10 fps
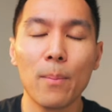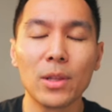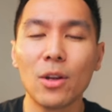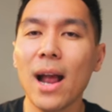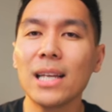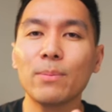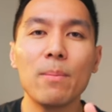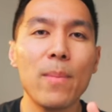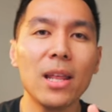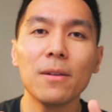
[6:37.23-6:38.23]
But there has
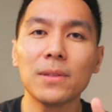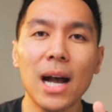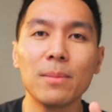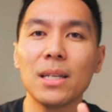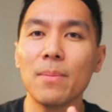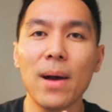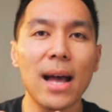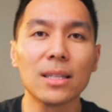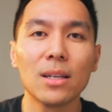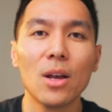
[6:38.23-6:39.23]
been many of times in the
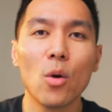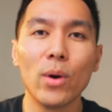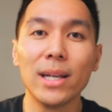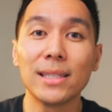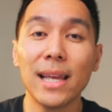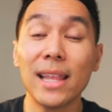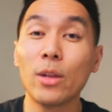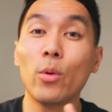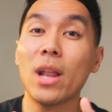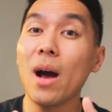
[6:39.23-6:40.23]
past where they say that
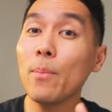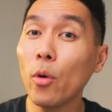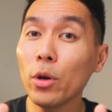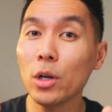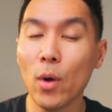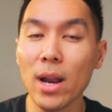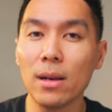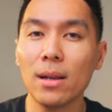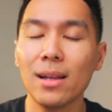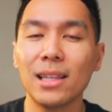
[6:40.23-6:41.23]
they would not pull your
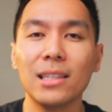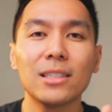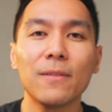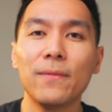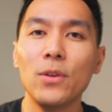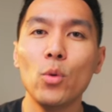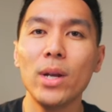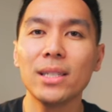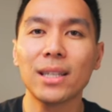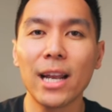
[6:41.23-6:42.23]
credit, then just a few
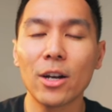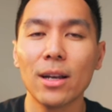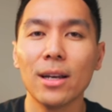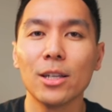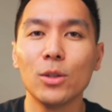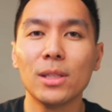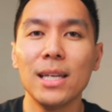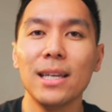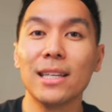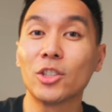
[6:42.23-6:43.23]
weeks later, you
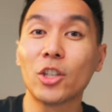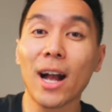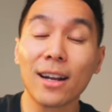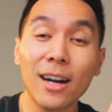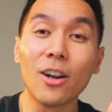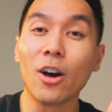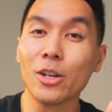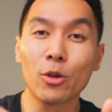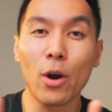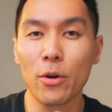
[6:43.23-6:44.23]
see a shotgun on
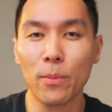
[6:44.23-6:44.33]
your credit